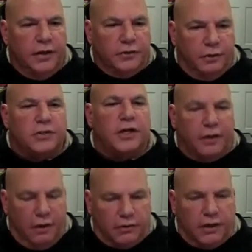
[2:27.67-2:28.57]
so he's
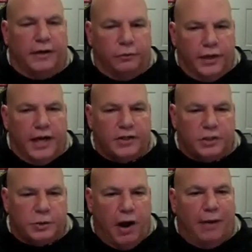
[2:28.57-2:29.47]
like, okay, well, that's a
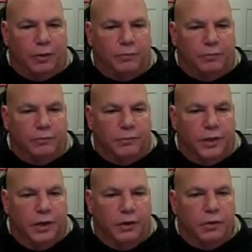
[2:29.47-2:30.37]
problem. You
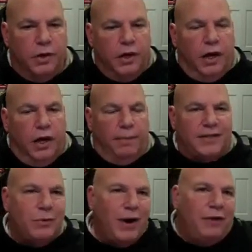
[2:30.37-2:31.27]
know, um, I
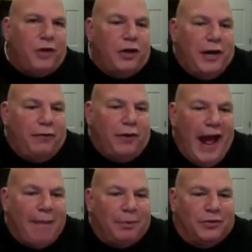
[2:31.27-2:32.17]
said, well, nothing ever
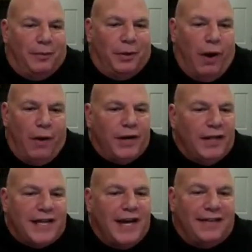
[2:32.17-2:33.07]
happened to me. Why would I
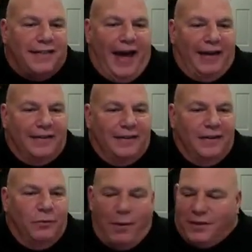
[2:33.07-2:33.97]
take that?
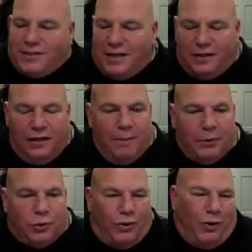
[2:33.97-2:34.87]
Why would I take the
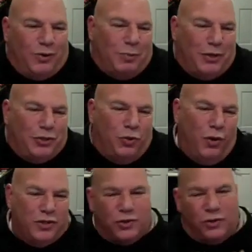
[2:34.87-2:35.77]
Lipitor? It hurts my
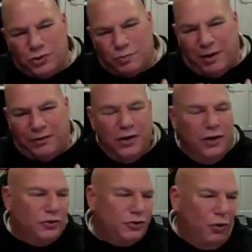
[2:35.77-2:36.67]
joints. It hurts my
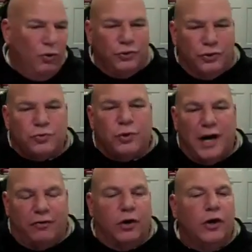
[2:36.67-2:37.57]
shoulders,
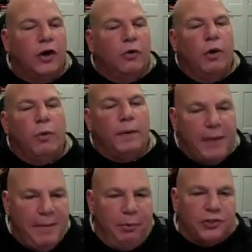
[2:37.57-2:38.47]
whatever. Well, when
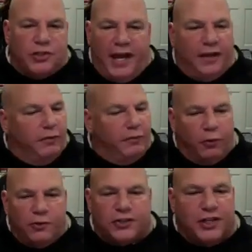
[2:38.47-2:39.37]
people say the first